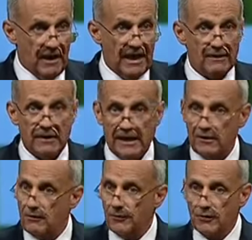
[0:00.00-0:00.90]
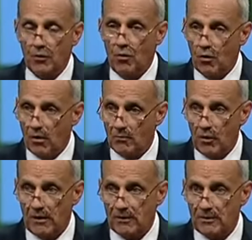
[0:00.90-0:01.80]
I thank you for the warm
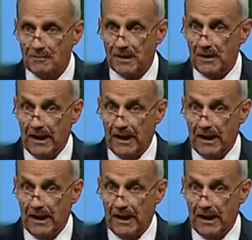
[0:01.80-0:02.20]
welcome